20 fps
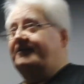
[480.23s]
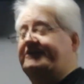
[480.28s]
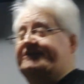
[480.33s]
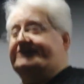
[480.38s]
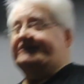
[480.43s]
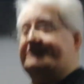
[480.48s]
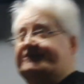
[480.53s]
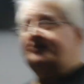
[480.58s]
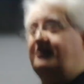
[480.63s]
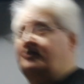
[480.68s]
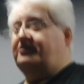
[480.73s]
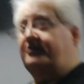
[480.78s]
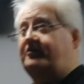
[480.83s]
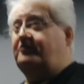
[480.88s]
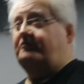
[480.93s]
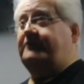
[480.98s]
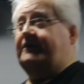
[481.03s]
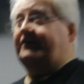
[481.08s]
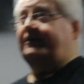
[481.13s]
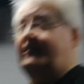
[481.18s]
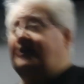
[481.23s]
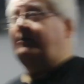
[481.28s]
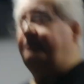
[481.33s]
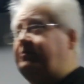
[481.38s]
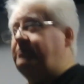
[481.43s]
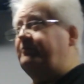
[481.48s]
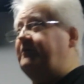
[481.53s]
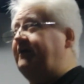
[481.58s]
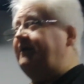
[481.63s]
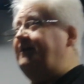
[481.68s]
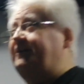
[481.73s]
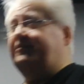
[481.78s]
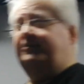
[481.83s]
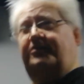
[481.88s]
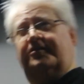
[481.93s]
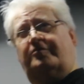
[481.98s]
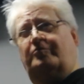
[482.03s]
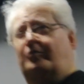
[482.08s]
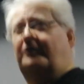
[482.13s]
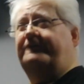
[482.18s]
and then just start going around clapping my
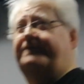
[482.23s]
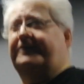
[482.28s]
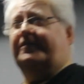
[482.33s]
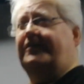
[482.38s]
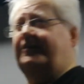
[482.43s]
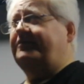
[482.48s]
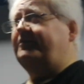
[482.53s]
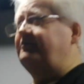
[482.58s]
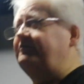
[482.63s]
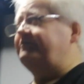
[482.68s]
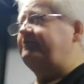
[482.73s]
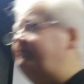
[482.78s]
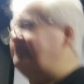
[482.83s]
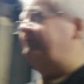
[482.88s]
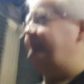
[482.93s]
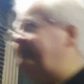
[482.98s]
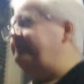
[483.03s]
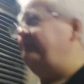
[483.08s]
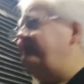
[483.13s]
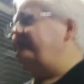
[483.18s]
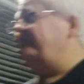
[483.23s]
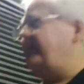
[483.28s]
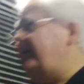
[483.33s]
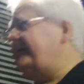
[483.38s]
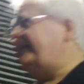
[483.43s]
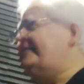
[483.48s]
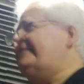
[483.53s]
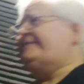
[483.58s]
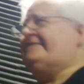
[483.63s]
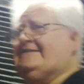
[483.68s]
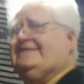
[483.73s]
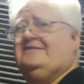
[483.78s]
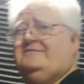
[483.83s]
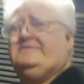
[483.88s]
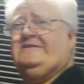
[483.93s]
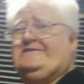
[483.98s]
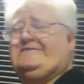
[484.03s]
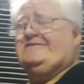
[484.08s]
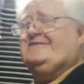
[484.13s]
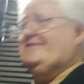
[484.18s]
hand. You know, one thing they don't do in fucking
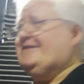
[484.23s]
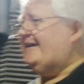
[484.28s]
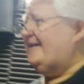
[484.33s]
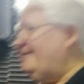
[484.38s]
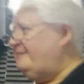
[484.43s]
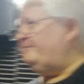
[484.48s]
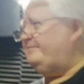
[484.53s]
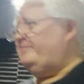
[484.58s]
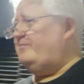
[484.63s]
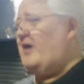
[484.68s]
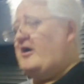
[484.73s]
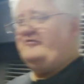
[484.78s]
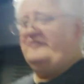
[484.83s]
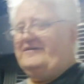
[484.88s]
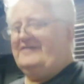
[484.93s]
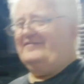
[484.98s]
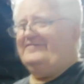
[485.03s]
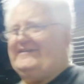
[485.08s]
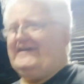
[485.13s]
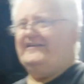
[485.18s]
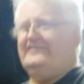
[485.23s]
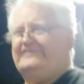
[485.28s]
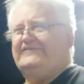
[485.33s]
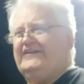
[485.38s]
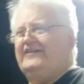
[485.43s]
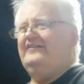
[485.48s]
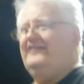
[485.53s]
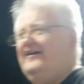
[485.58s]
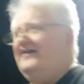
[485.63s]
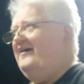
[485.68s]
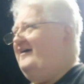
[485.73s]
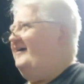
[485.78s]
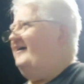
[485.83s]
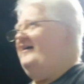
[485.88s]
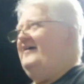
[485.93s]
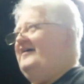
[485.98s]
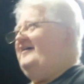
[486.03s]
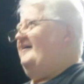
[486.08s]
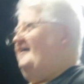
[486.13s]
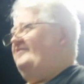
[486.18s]
cinemas today Odeon downtown
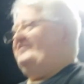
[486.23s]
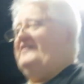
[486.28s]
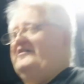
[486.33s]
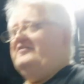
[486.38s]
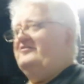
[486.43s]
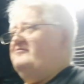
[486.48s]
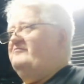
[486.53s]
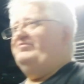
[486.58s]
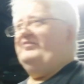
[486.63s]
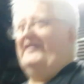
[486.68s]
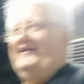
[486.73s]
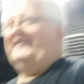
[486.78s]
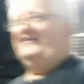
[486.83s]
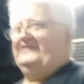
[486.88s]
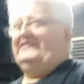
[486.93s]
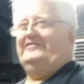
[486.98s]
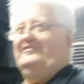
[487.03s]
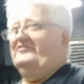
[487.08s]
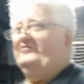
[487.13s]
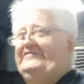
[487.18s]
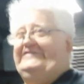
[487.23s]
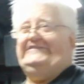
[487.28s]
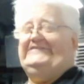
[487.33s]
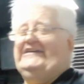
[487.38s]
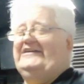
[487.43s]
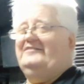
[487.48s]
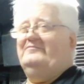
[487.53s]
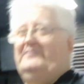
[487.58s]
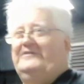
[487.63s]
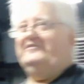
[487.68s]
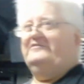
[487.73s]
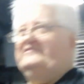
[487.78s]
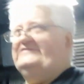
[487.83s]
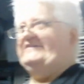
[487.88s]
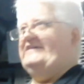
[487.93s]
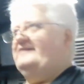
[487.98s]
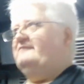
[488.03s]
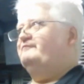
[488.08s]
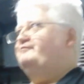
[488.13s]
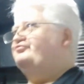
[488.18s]
they don't play any non sync
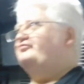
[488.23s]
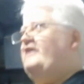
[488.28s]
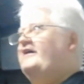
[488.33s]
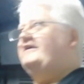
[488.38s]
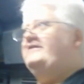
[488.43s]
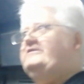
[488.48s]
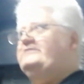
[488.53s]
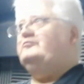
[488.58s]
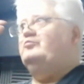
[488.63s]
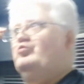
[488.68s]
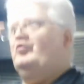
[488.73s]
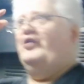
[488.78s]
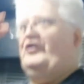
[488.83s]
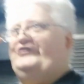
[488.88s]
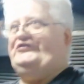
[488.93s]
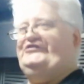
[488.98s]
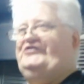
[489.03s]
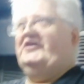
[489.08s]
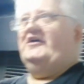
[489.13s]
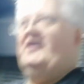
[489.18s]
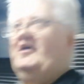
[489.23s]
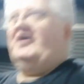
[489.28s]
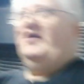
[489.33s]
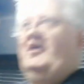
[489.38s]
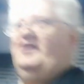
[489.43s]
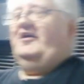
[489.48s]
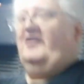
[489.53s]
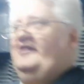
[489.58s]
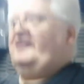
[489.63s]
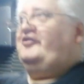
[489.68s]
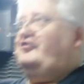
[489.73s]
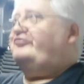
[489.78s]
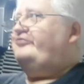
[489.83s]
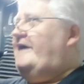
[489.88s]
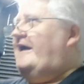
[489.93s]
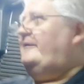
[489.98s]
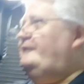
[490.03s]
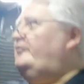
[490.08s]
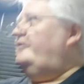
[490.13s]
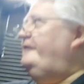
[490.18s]
music. Brainwash
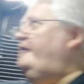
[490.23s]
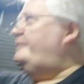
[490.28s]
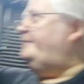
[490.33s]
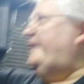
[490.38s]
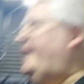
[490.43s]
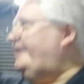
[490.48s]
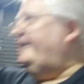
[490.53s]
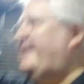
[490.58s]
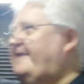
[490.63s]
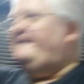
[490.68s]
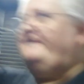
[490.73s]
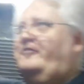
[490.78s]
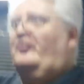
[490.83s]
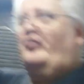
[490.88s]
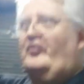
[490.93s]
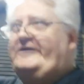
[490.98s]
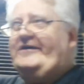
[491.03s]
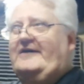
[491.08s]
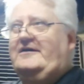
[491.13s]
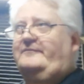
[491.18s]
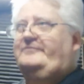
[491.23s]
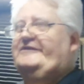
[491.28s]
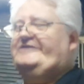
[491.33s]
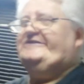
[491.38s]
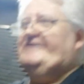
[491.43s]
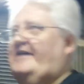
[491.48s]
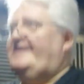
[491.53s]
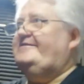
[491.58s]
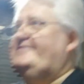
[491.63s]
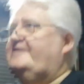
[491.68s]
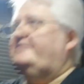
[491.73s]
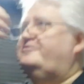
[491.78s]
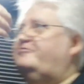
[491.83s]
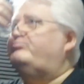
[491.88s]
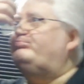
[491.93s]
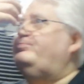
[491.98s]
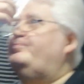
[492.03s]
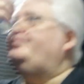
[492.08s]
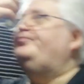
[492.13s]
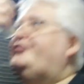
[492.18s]
crap with a bloody 4K projector
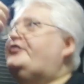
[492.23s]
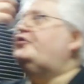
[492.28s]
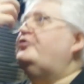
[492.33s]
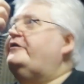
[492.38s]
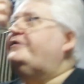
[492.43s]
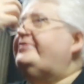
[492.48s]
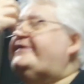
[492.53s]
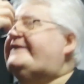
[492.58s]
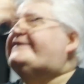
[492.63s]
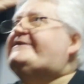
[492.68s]
doing